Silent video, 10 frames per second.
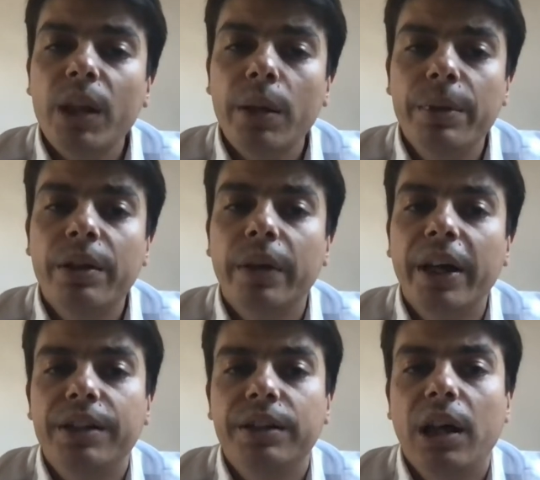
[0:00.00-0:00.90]

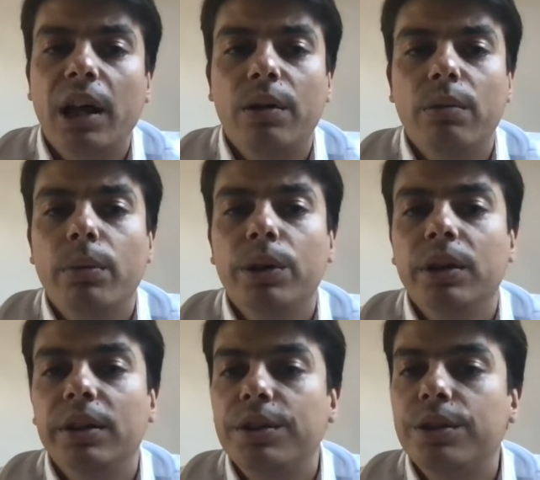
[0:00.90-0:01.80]
migrating our
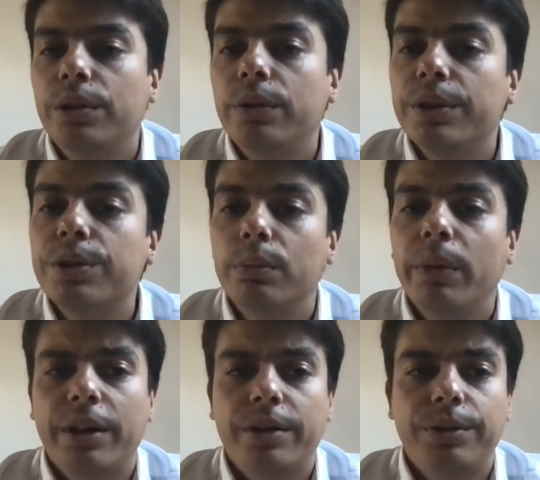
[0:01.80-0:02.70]
monolith service to
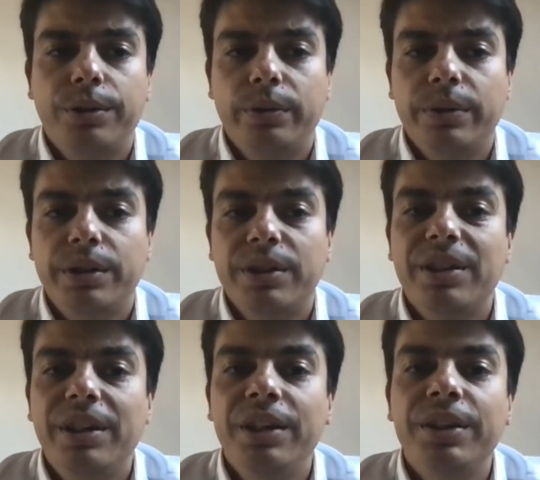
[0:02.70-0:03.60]
microservices.
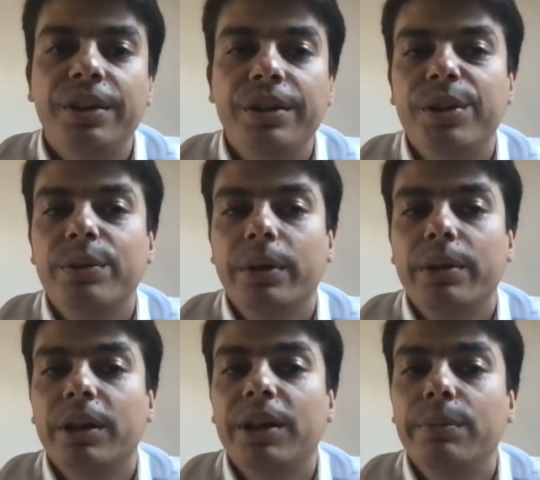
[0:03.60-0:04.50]
In a year,
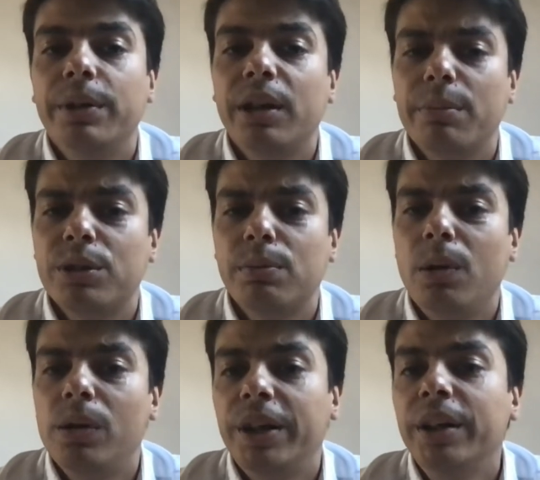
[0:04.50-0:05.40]
monolith becomes
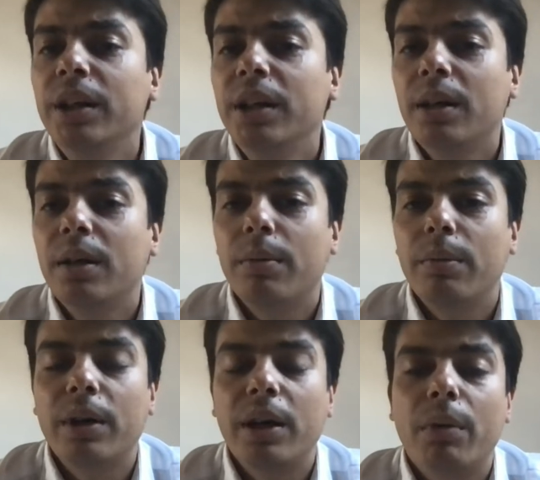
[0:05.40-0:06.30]
smaller,
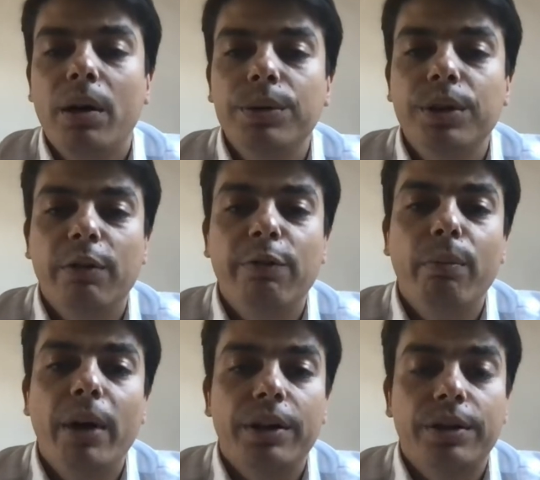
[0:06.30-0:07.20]
amount of
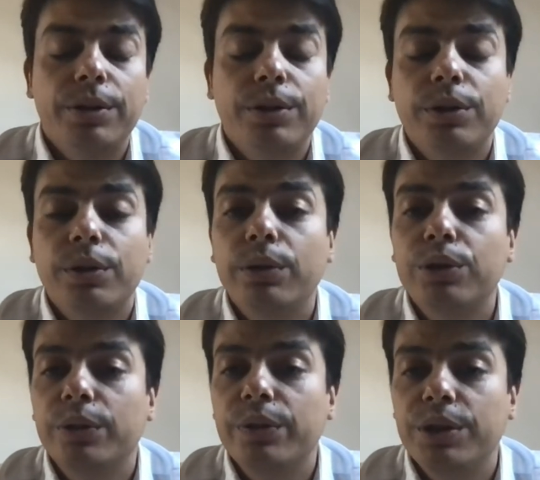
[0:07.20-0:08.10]

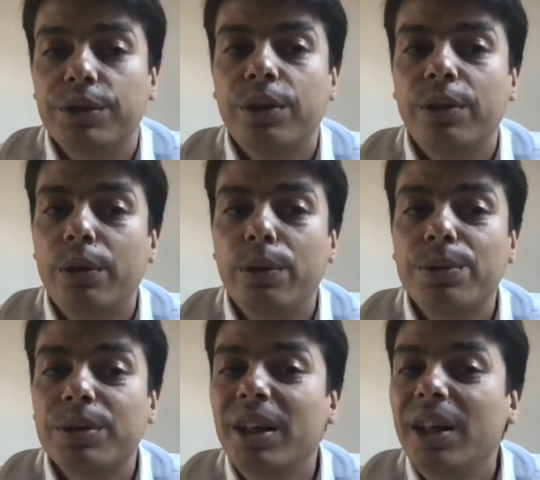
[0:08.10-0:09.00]
microservices
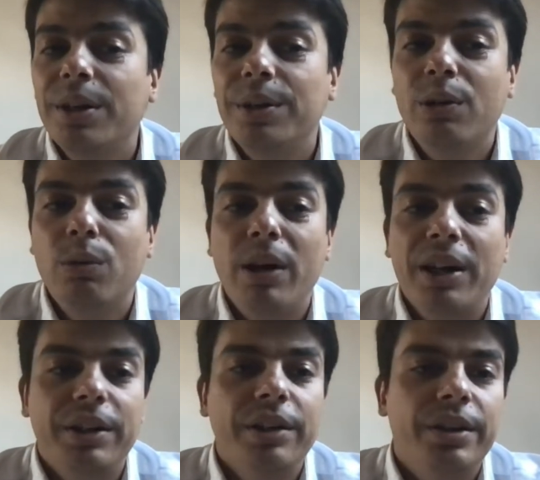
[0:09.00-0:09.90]
grows,
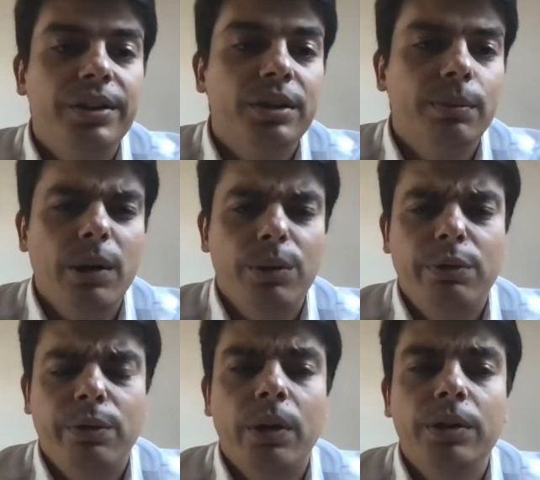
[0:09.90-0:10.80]
nobody cares about
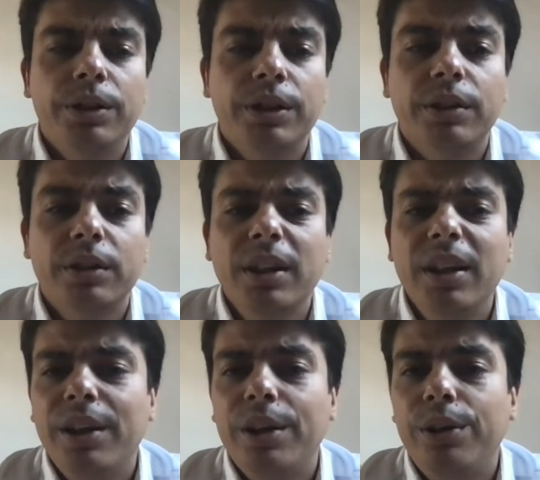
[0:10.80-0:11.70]
front end.
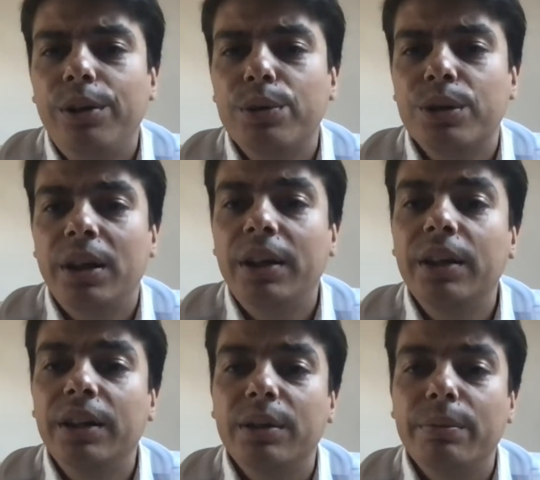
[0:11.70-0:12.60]
Usually
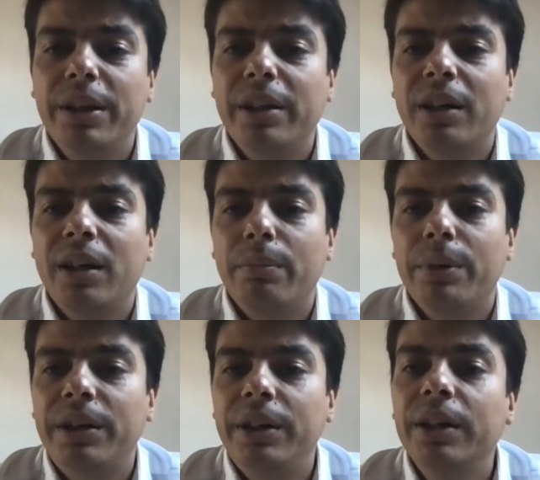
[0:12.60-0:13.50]
in big
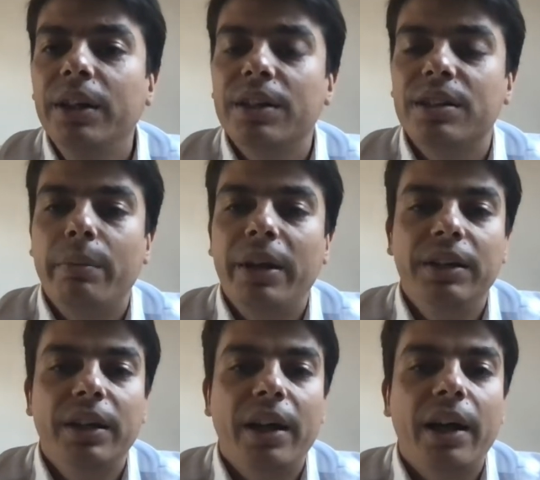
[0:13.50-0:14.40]
company, the
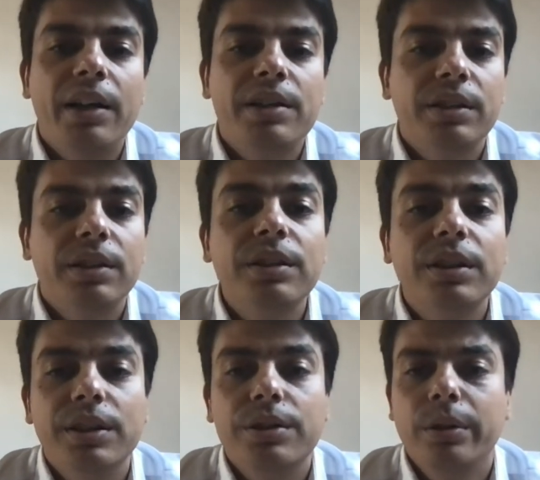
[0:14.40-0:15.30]
main accent
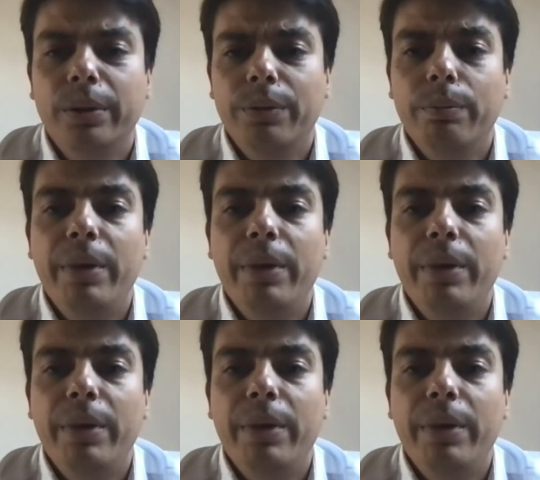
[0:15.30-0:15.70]
is on